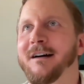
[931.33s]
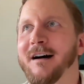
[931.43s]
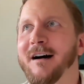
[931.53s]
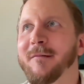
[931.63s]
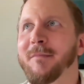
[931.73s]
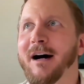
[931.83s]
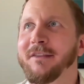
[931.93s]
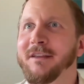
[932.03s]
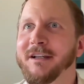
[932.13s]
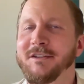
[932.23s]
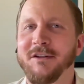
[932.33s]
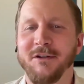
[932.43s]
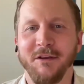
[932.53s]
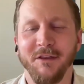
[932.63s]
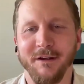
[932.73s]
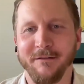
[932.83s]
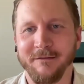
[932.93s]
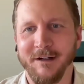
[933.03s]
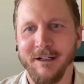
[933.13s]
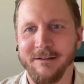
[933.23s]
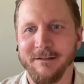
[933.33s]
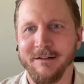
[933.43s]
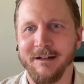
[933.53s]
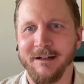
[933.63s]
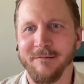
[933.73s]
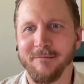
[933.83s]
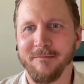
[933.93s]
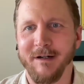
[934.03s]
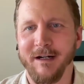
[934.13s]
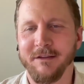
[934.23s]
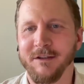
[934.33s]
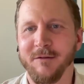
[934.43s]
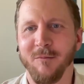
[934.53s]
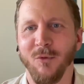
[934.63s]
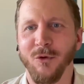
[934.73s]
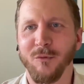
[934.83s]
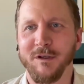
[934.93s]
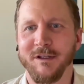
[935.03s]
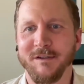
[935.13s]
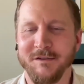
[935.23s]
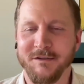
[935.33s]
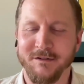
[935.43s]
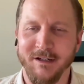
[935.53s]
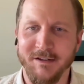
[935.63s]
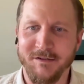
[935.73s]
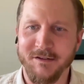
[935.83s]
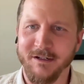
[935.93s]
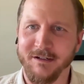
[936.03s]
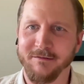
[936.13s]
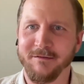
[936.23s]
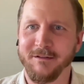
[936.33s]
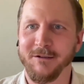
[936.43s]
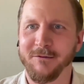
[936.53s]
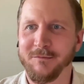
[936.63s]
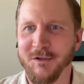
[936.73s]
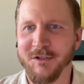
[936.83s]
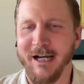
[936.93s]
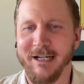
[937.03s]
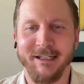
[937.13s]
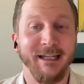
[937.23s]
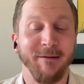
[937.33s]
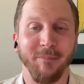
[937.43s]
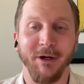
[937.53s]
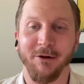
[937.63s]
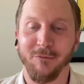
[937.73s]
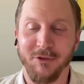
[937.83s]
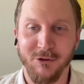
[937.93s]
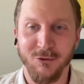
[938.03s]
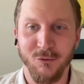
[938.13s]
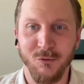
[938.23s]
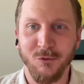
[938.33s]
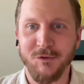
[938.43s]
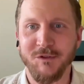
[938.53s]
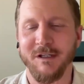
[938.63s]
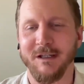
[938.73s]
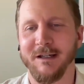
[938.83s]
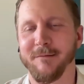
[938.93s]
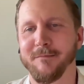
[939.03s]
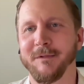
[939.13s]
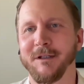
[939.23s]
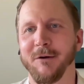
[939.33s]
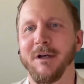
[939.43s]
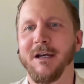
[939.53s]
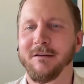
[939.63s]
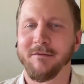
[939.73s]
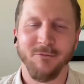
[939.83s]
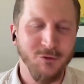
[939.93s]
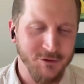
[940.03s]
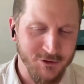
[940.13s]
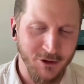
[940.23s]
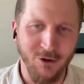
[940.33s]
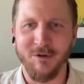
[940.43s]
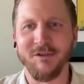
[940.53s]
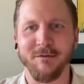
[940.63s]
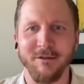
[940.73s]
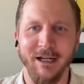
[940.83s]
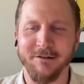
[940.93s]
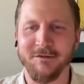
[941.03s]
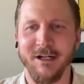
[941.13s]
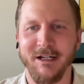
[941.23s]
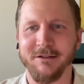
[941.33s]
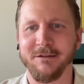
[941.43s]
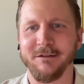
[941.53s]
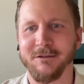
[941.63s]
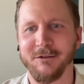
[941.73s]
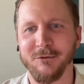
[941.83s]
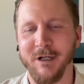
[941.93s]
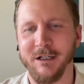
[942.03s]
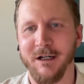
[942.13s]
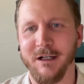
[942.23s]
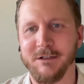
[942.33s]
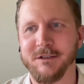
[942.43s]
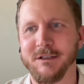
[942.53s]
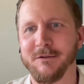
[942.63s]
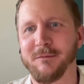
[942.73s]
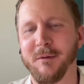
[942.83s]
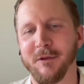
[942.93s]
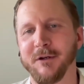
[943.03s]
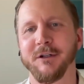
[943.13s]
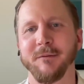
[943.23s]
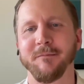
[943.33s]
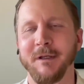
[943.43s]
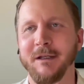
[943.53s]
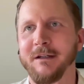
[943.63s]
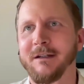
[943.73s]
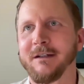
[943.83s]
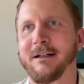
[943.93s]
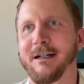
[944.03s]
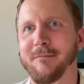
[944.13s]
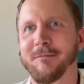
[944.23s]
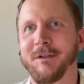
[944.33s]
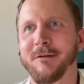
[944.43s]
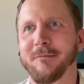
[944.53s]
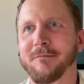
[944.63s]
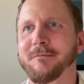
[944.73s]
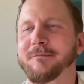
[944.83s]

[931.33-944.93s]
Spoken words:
I think it's a good thing, right? I think the more we as society can get better with the tools, of course, there's always a negative side to new technology, and there's people that are going to,